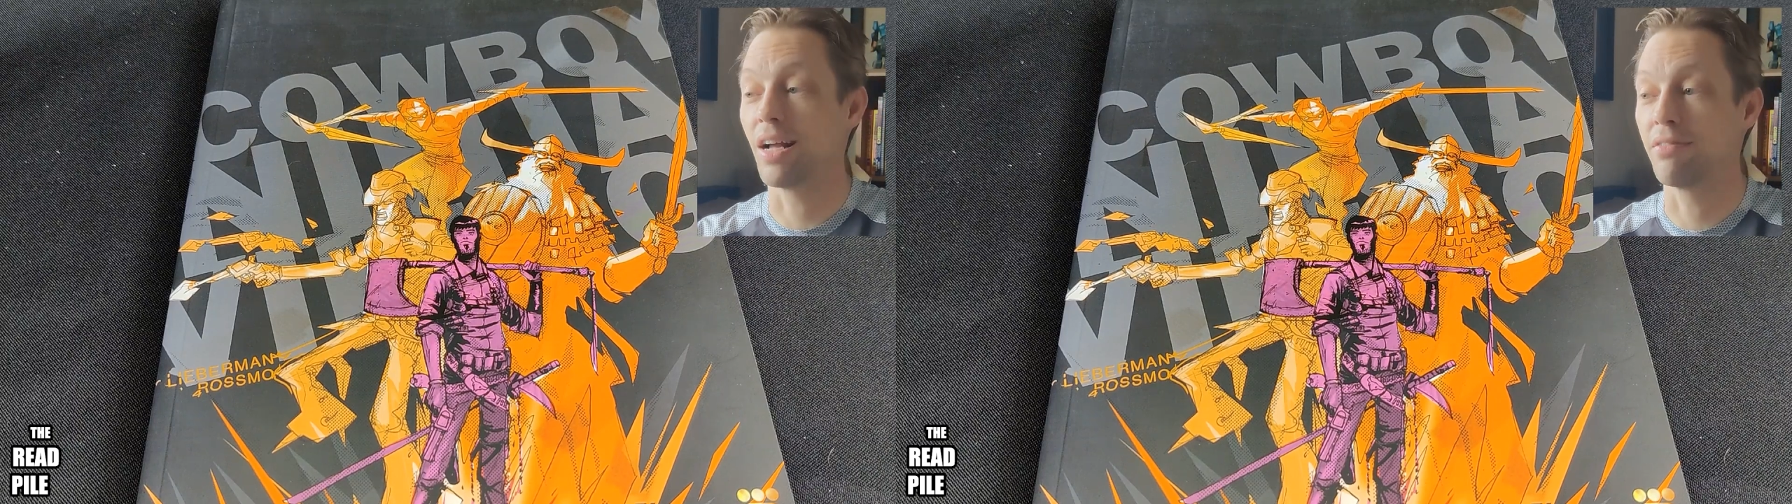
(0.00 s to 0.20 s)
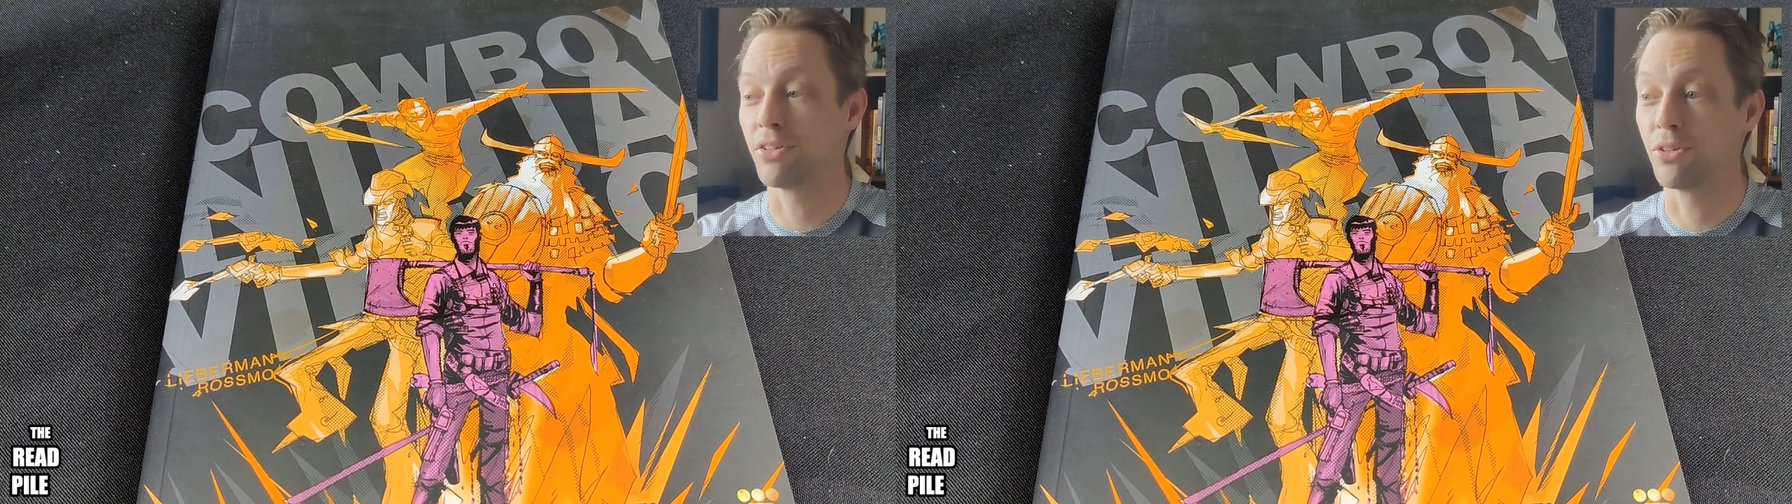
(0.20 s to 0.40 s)

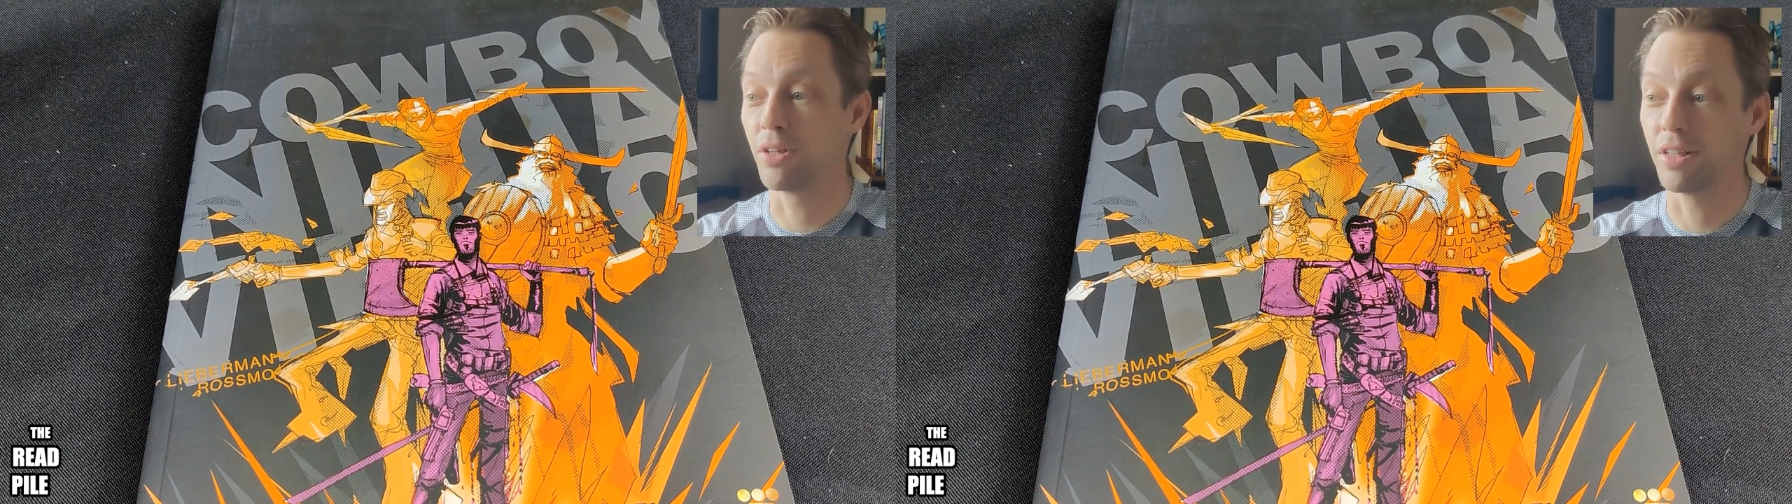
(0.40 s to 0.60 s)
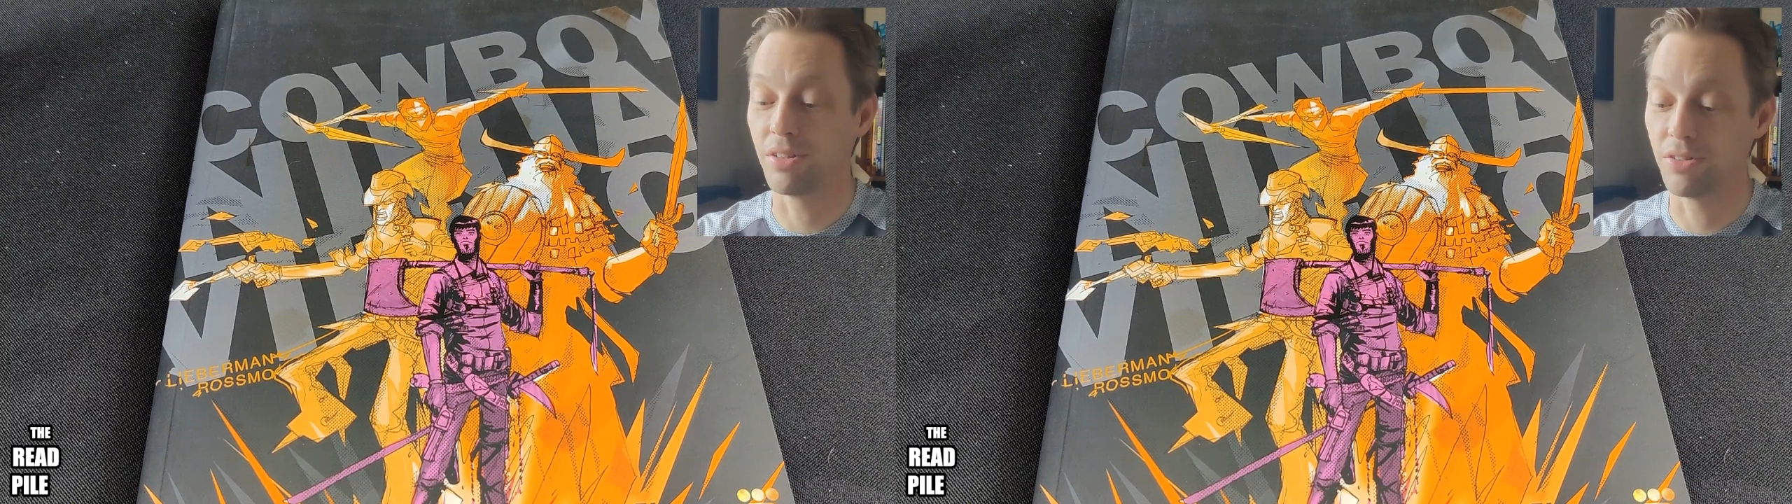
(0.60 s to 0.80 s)
haven't
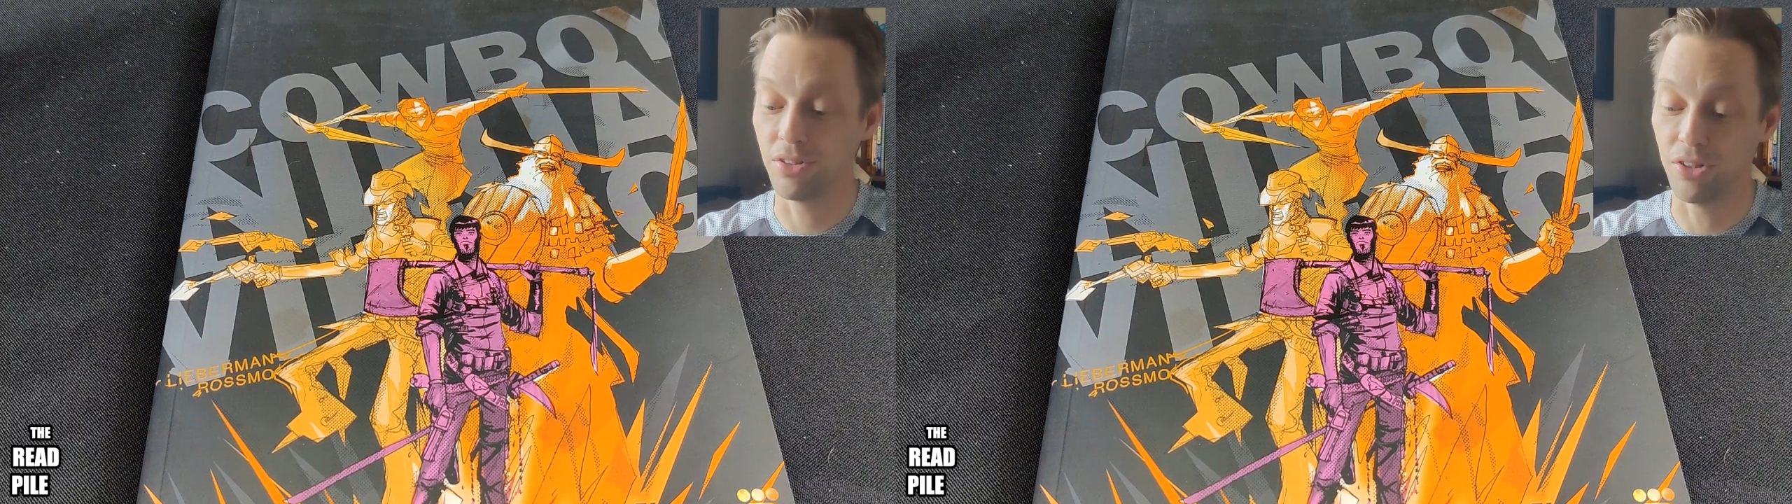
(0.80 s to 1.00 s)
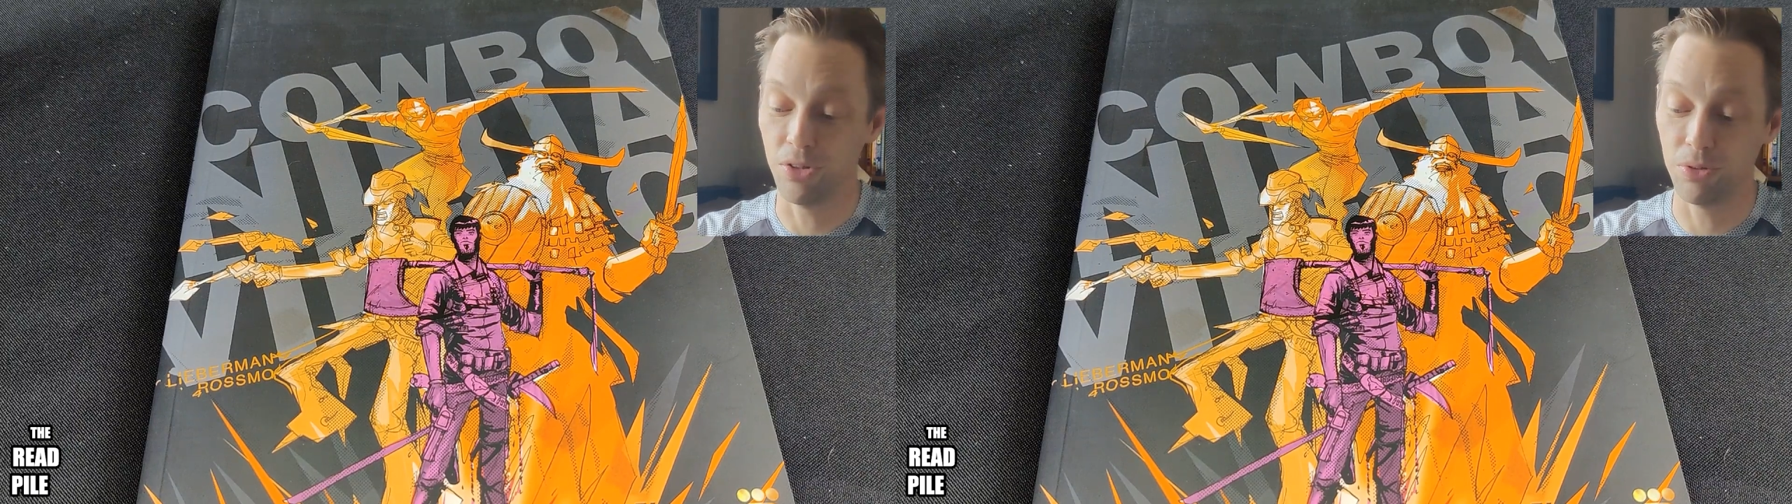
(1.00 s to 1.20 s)
heard any
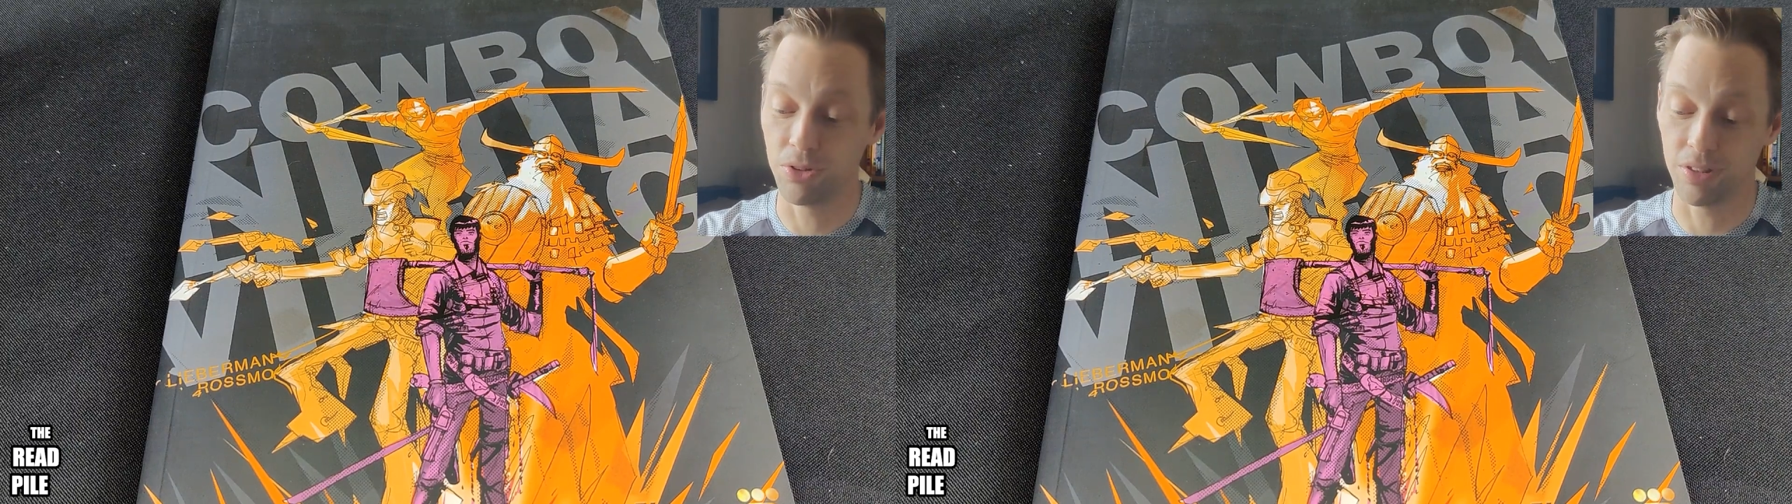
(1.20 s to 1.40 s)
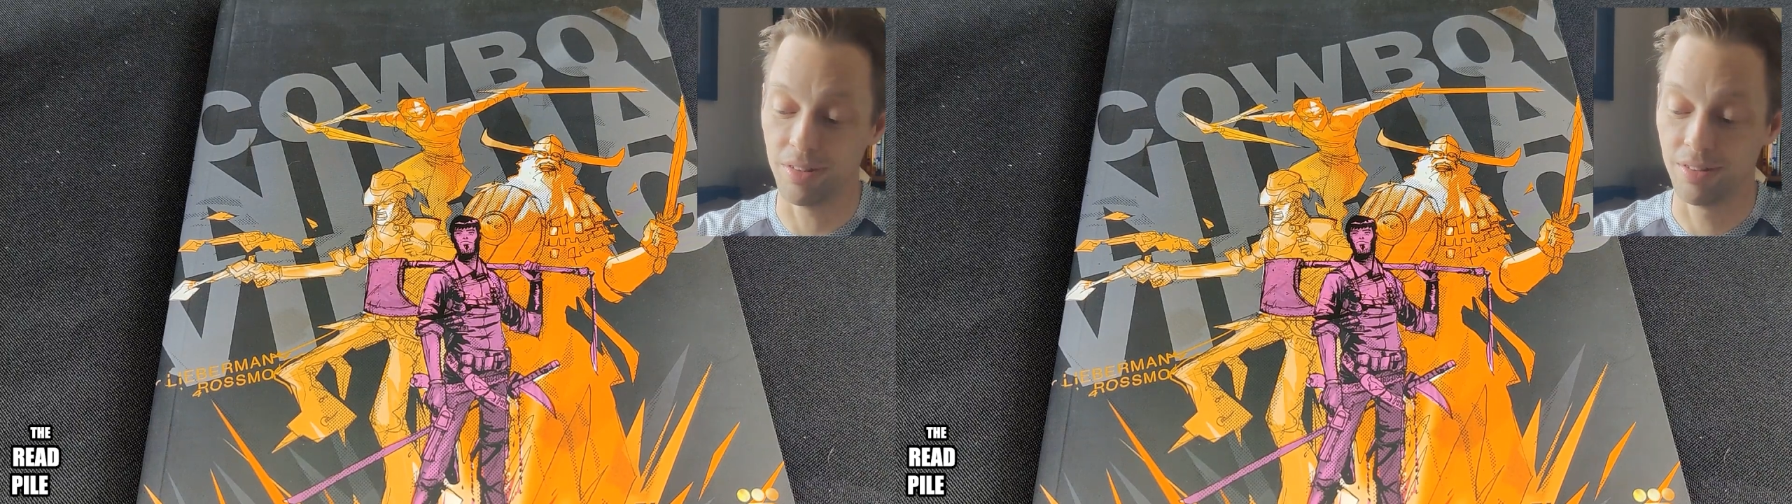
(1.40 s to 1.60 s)

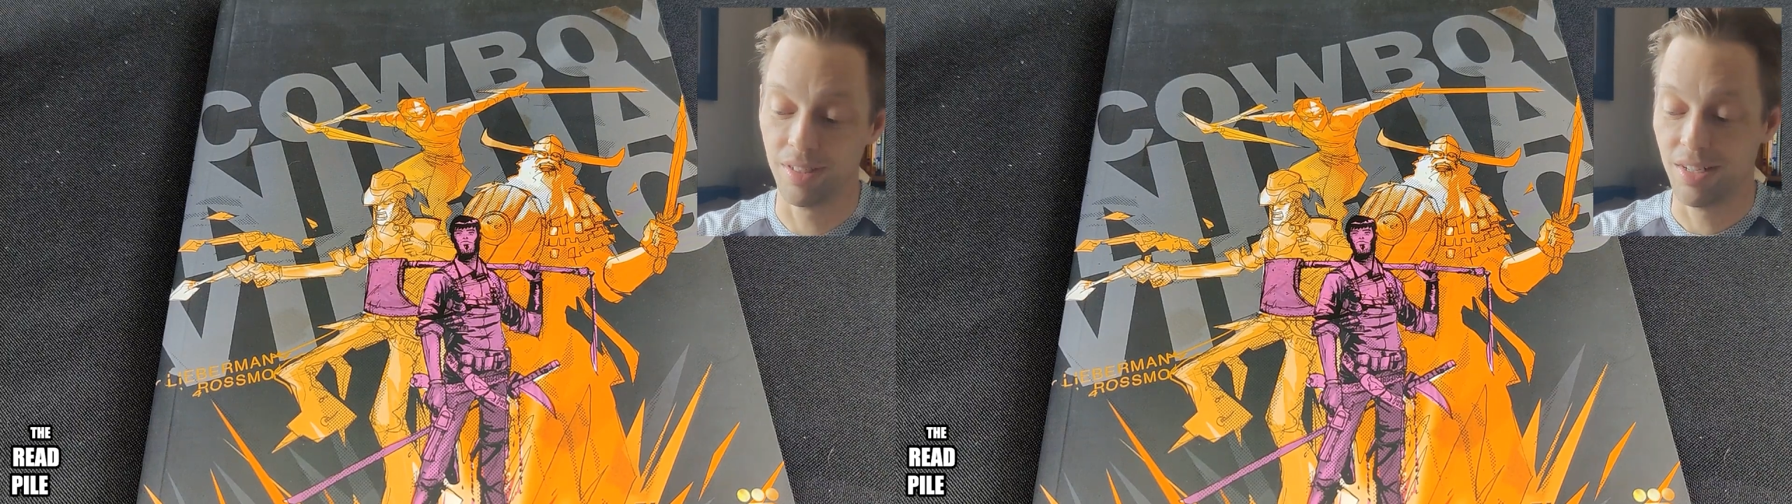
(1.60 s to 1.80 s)
news in